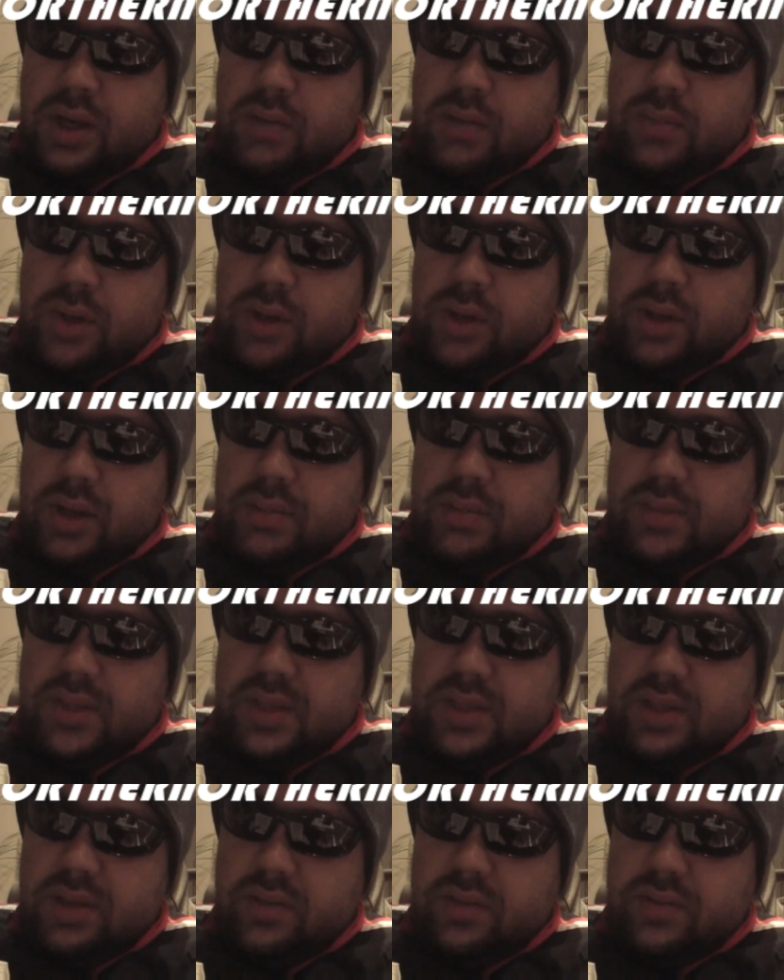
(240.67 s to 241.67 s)
among
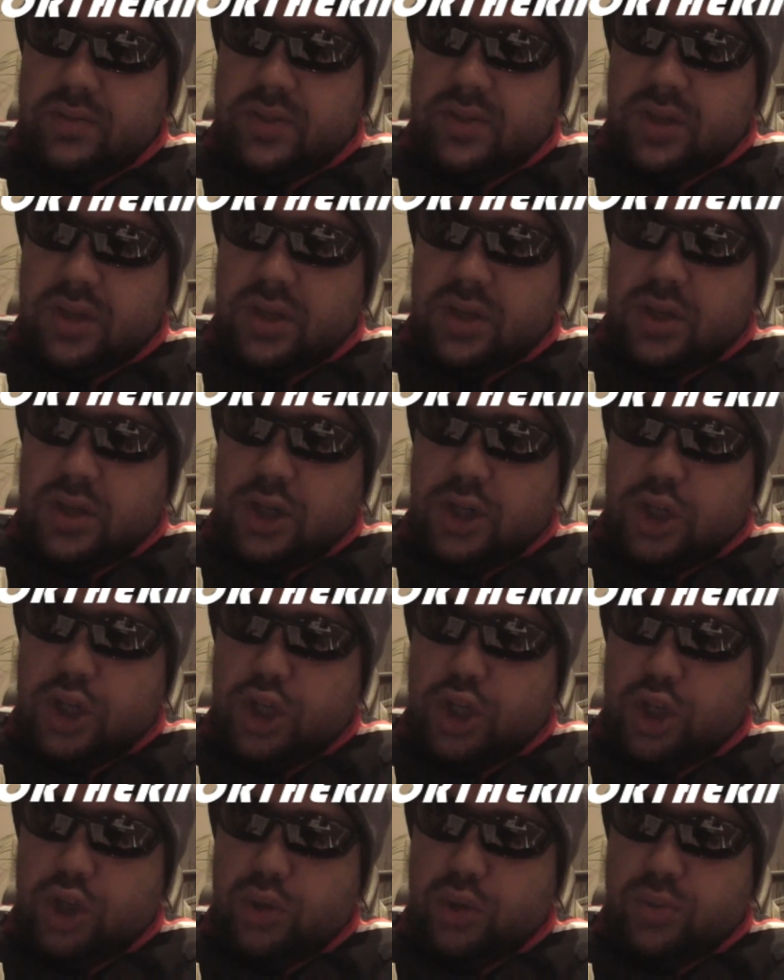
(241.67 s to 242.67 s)
themselves,
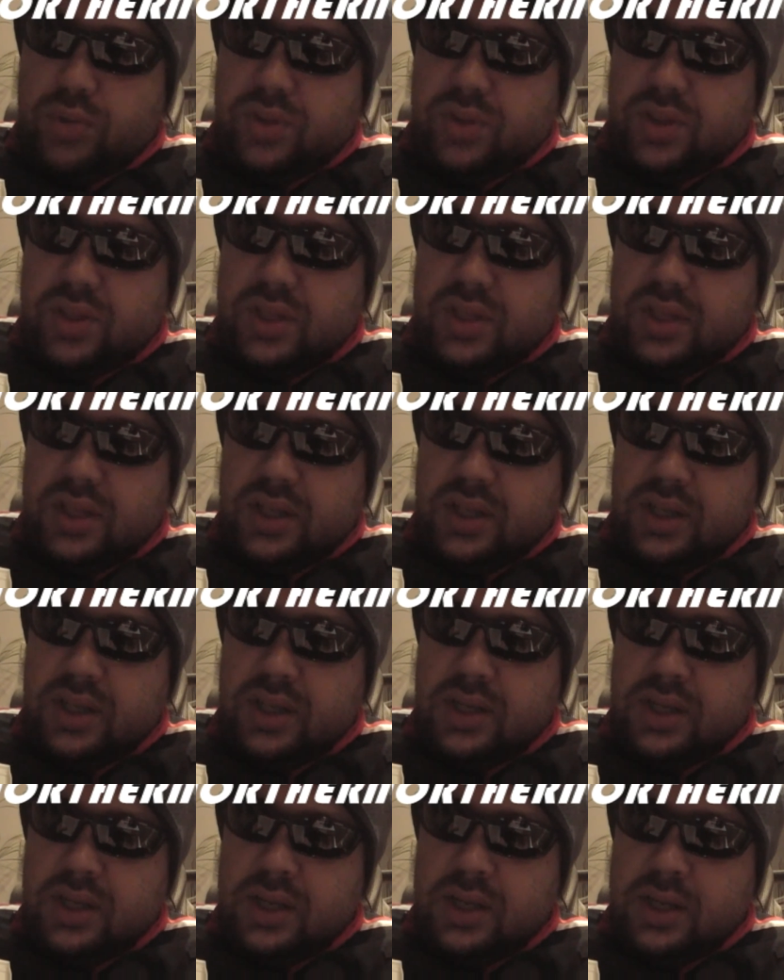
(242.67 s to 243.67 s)
You
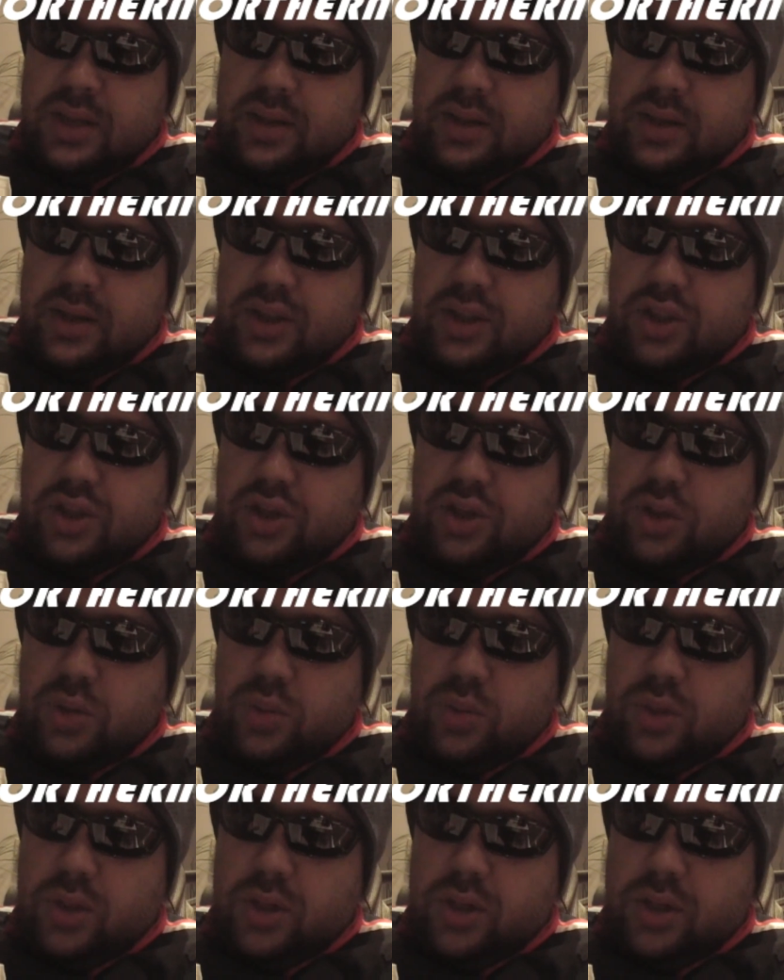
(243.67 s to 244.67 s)
see that
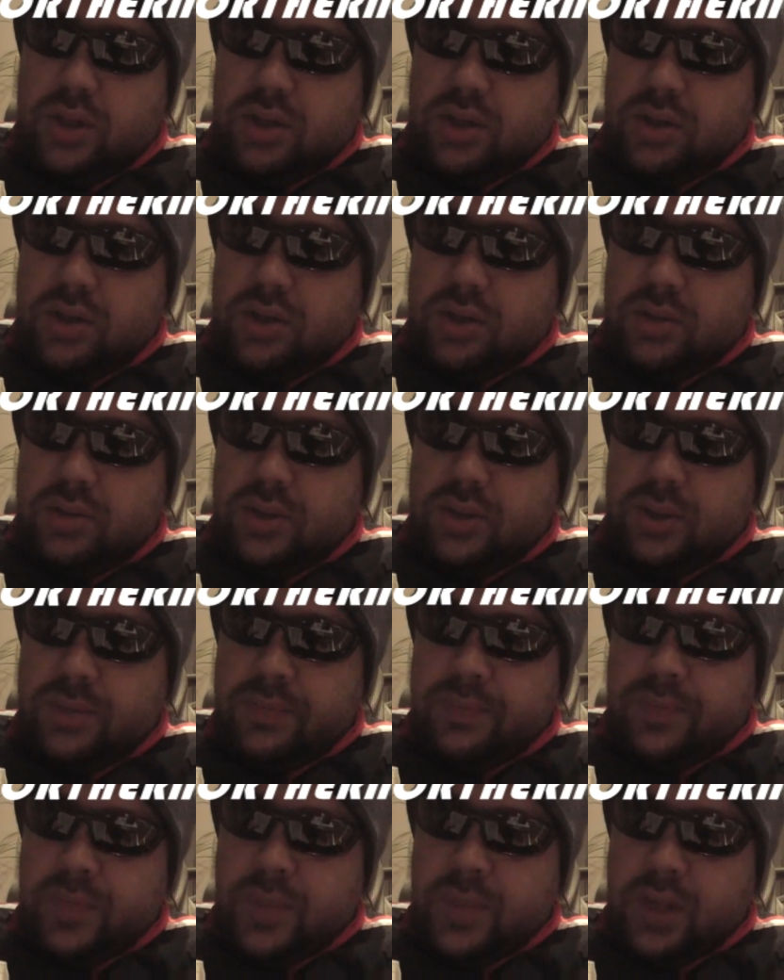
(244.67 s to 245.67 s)
you are
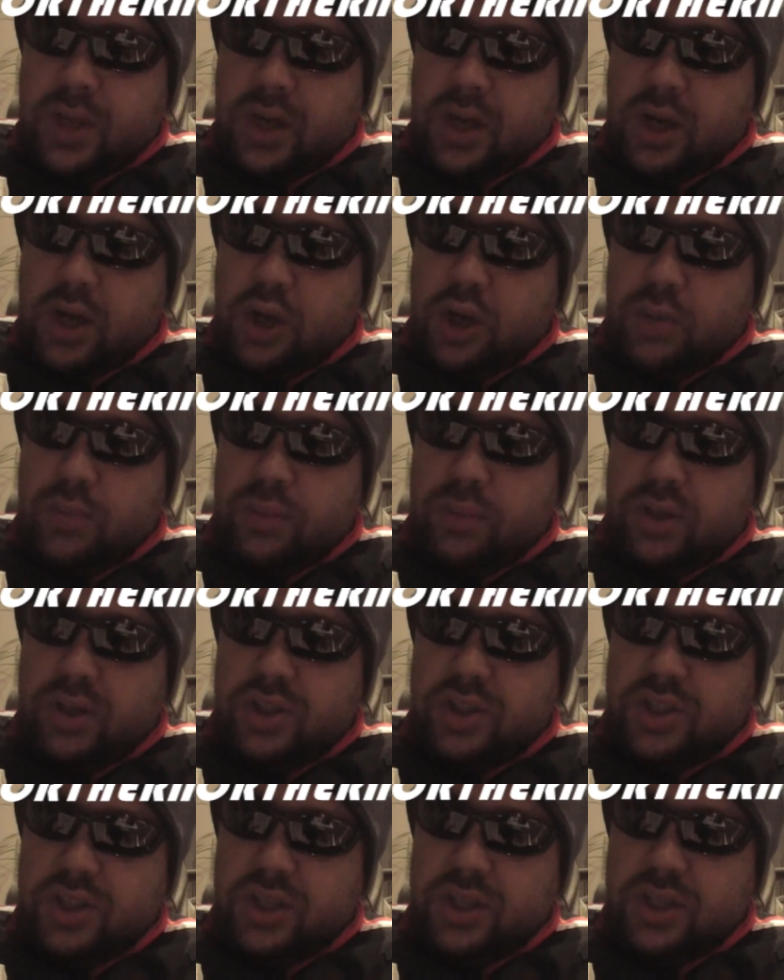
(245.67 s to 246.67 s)

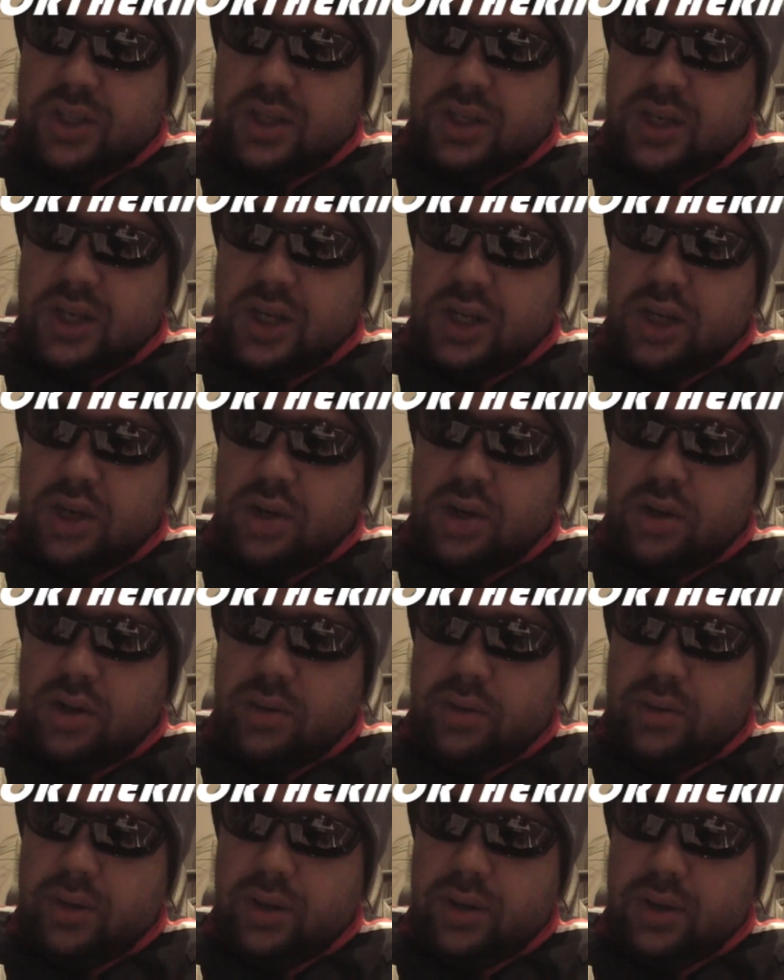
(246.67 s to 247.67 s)
accomplishing
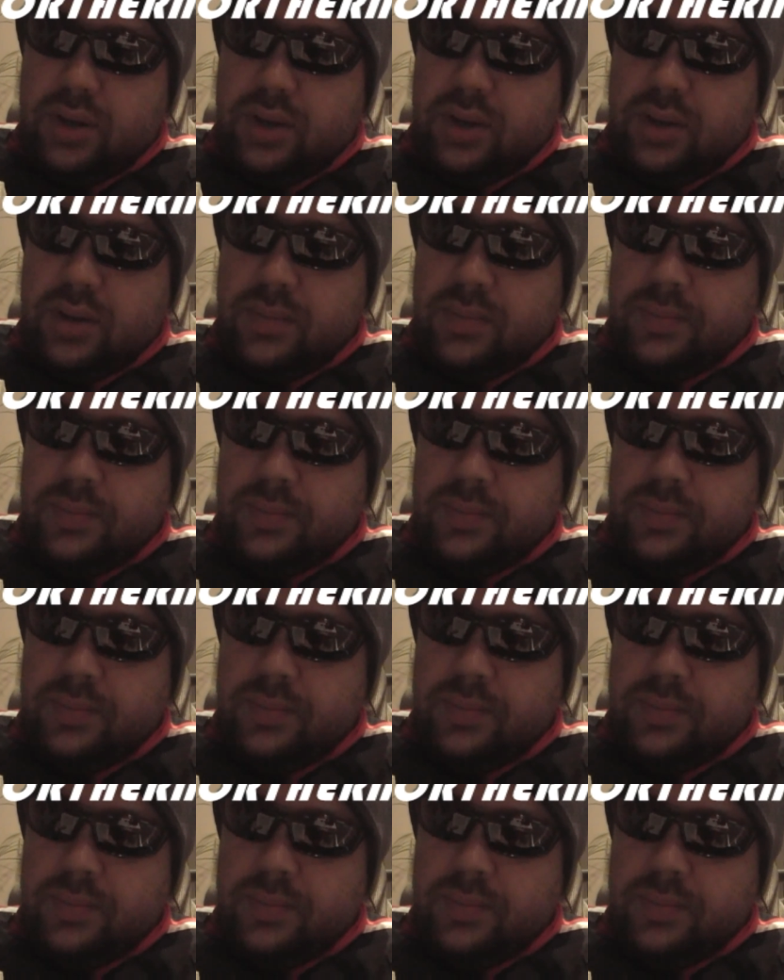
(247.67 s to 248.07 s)
nothing.